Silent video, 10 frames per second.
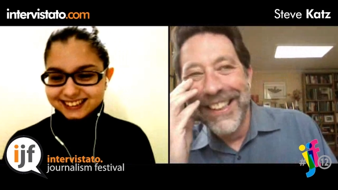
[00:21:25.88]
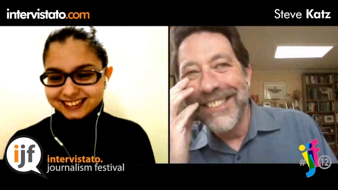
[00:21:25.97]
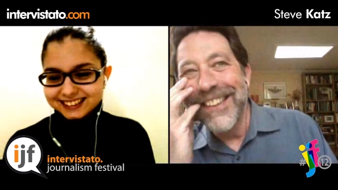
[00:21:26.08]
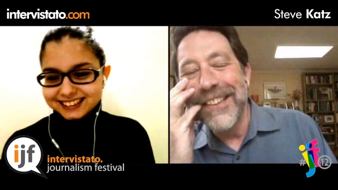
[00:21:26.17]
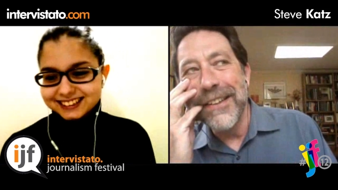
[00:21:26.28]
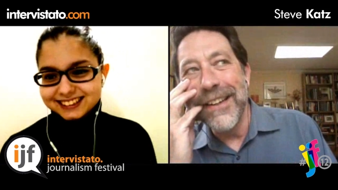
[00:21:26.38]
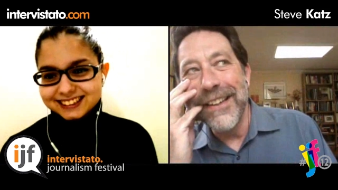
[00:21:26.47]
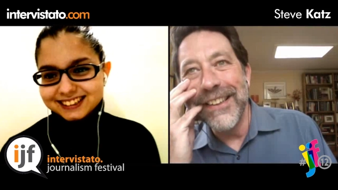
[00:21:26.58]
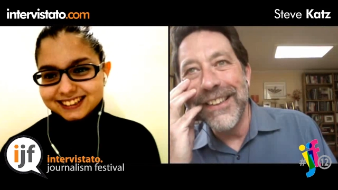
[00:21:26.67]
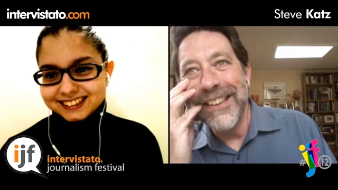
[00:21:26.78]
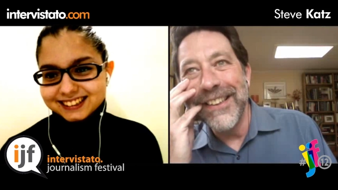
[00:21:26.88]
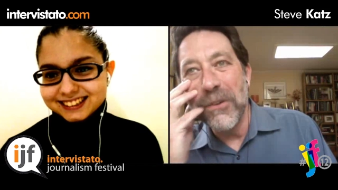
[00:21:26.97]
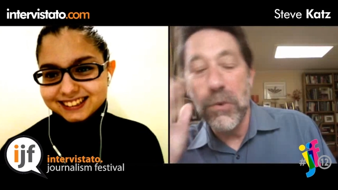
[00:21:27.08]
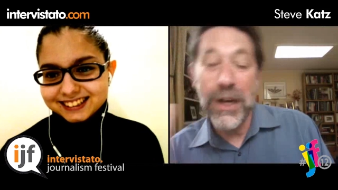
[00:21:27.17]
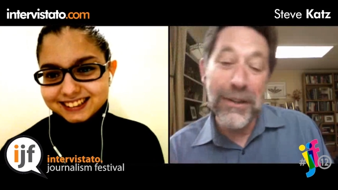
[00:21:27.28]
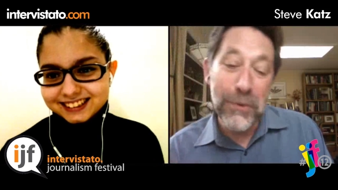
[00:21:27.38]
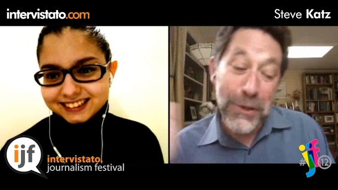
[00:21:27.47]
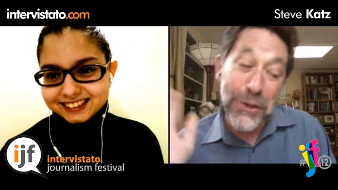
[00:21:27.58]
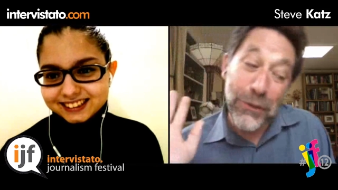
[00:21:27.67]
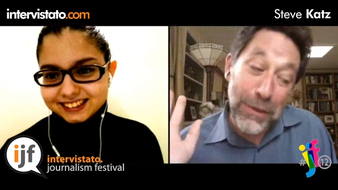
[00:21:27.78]
Speaker 1: like, uh, well, we
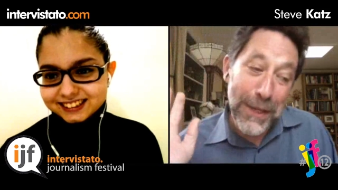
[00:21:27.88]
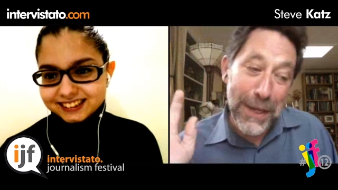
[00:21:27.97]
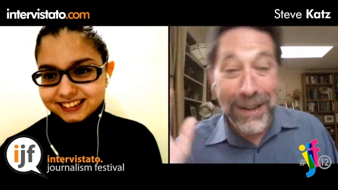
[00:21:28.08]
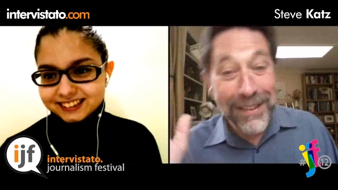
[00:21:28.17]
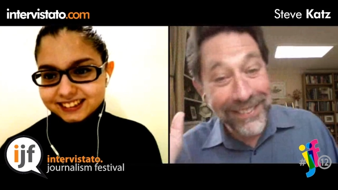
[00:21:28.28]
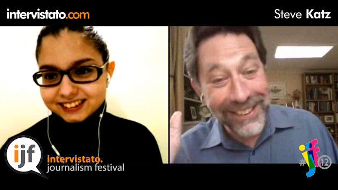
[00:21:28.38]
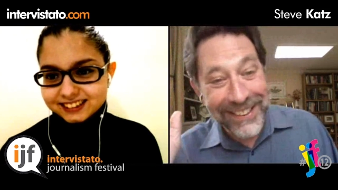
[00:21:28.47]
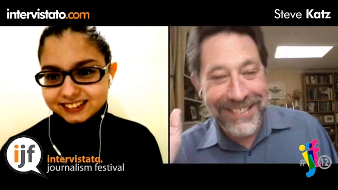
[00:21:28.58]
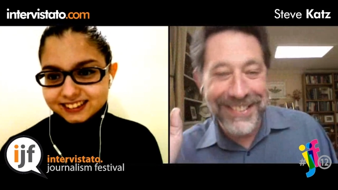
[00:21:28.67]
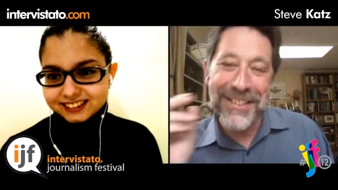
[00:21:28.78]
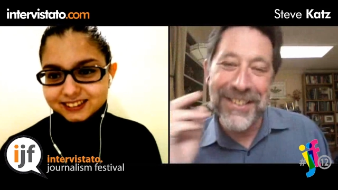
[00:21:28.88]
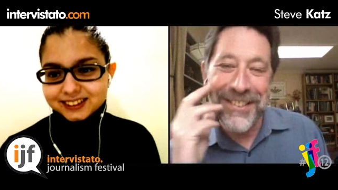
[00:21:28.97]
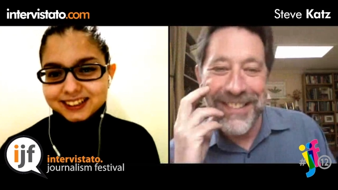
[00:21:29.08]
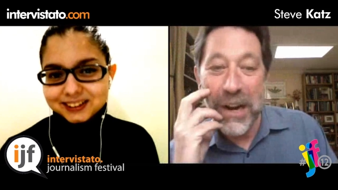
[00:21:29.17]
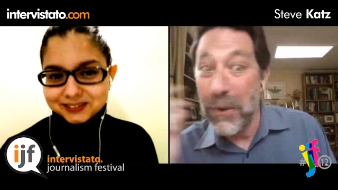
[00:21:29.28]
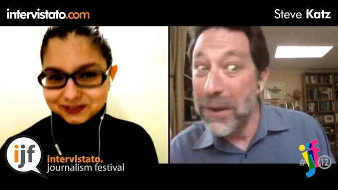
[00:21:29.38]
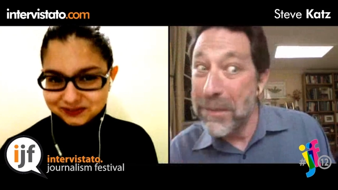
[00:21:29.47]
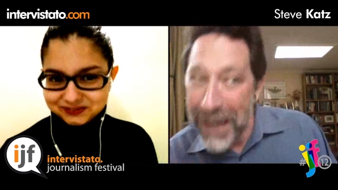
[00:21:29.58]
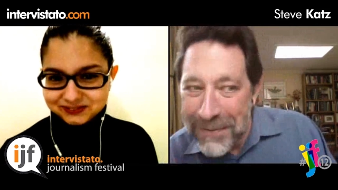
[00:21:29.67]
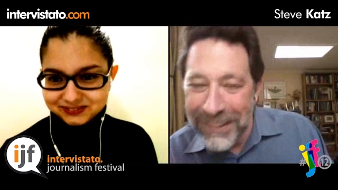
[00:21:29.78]
used to be a monthly, you know, now we're a
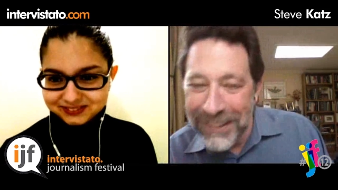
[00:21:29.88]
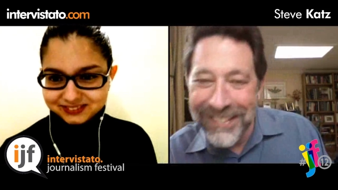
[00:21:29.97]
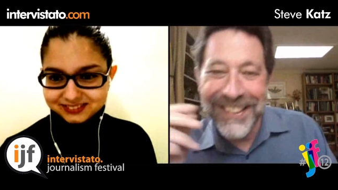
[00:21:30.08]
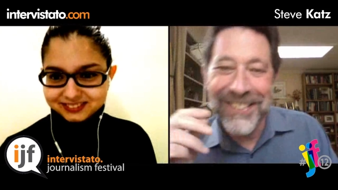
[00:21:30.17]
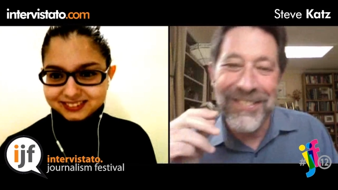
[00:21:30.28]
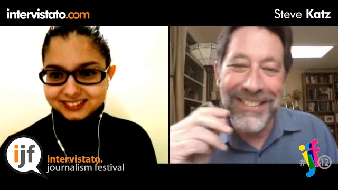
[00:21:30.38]
bi monthly, but